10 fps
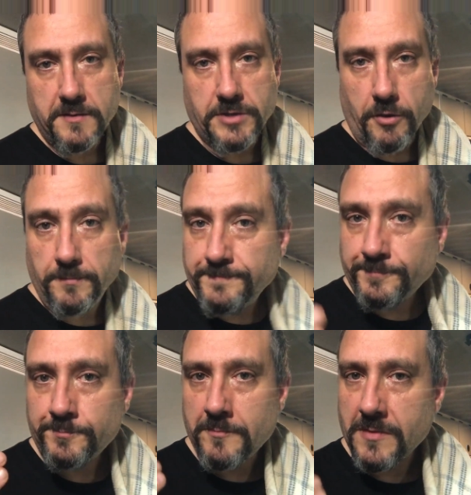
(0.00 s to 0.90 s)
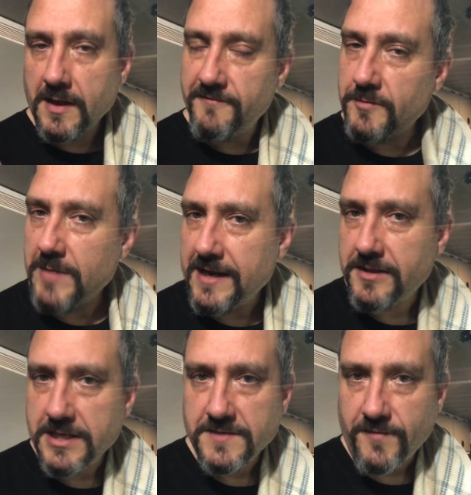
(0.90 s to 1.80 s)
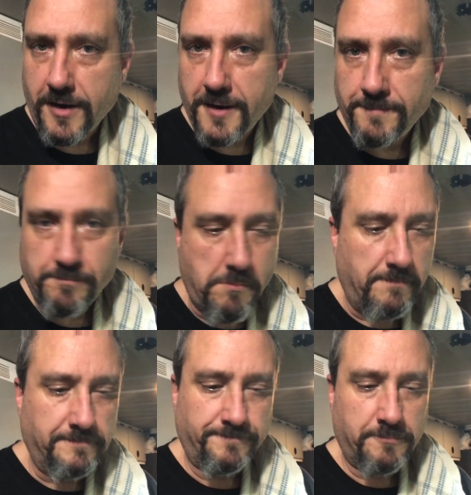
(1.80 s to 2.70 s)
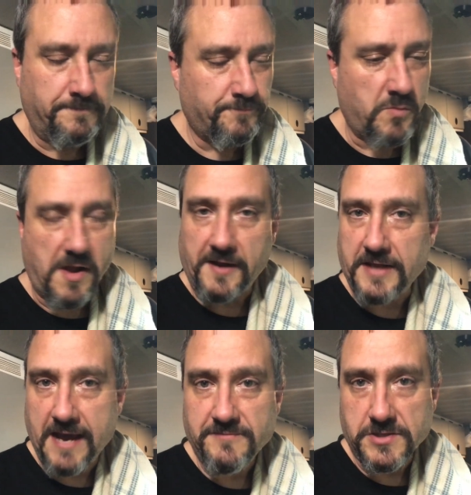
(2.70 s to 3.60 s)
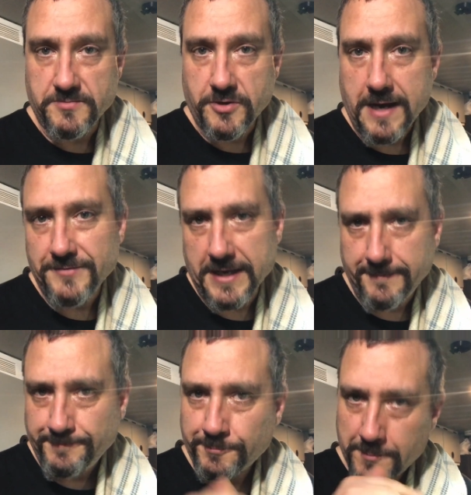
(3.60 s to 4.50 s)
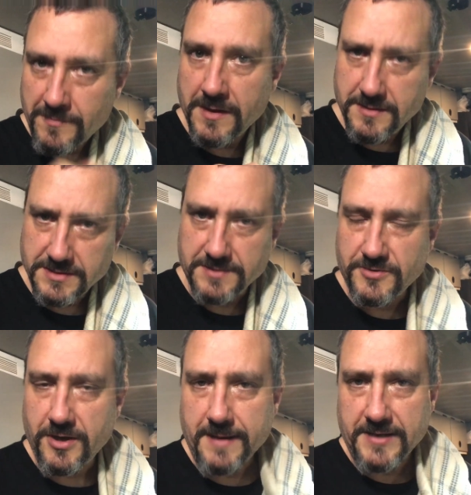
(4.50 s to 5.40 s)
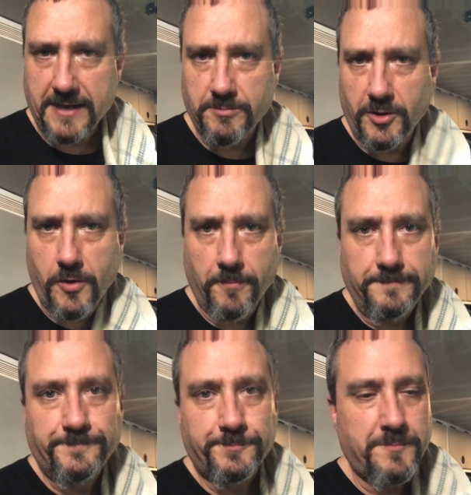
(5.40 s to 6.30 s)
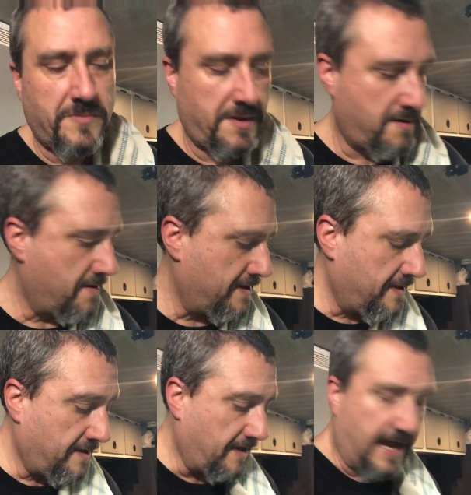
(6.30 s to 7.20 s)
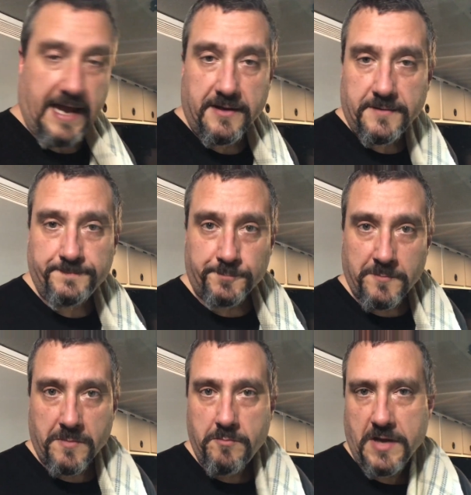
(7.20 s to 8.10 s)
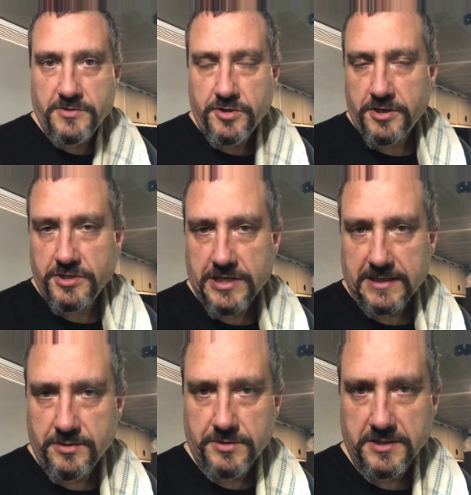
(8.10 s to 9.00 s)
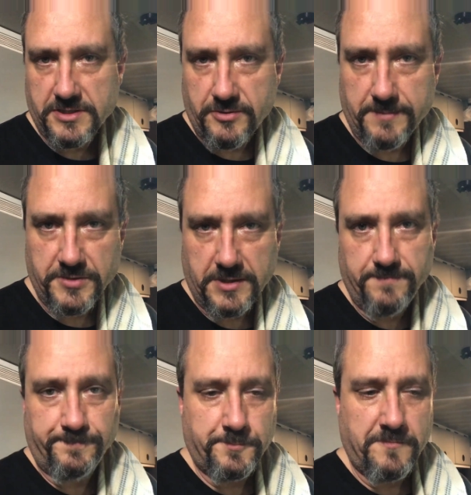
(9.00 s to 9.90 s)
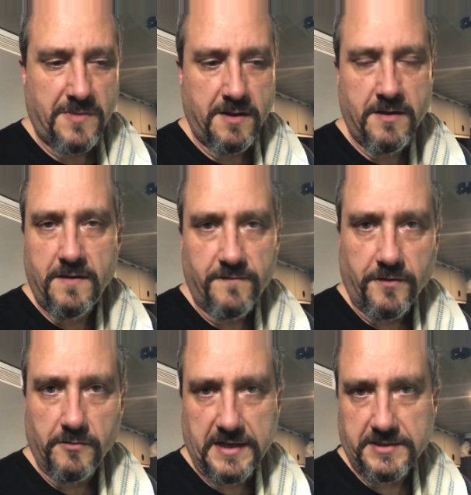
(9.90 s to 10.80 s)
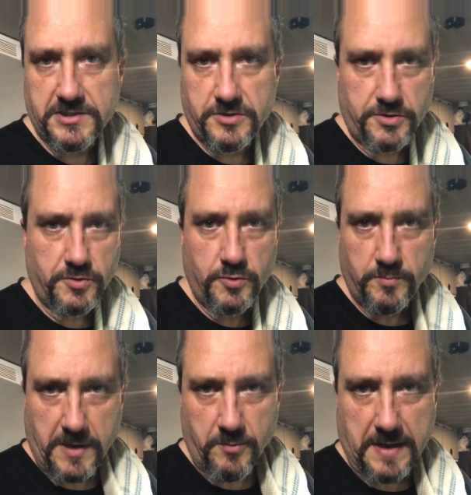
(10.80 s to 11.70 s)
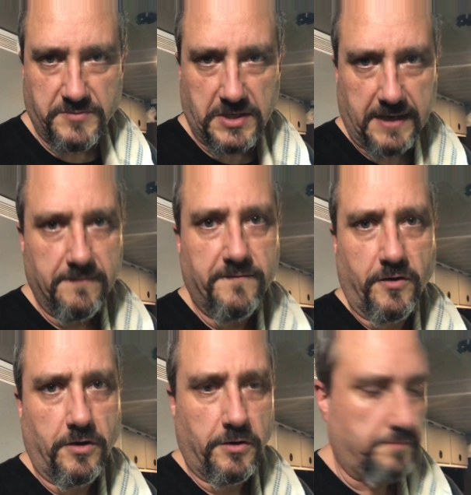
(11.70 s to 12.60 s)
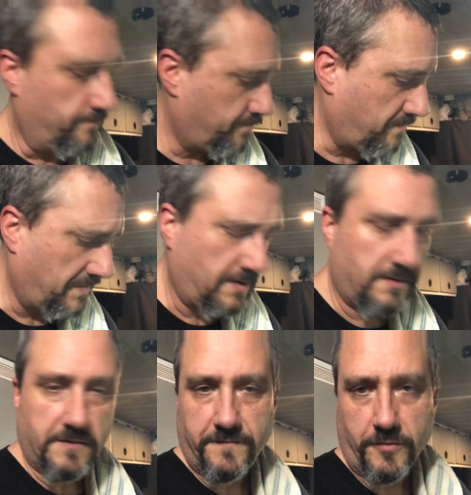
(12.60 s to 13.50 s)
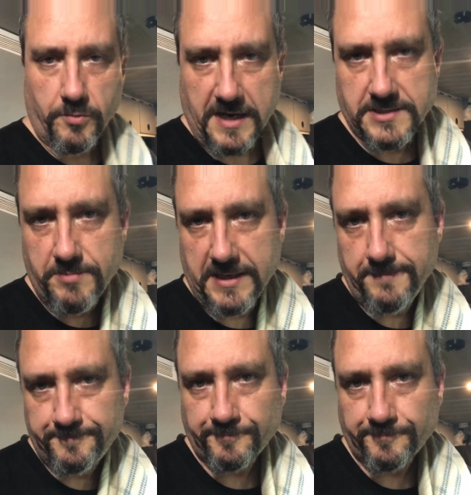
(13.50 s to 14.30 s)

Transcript: So, if you made it this far and you haven't subscribed yet, subscribe down below. And make sure you check out the description for links to my website for the full recipe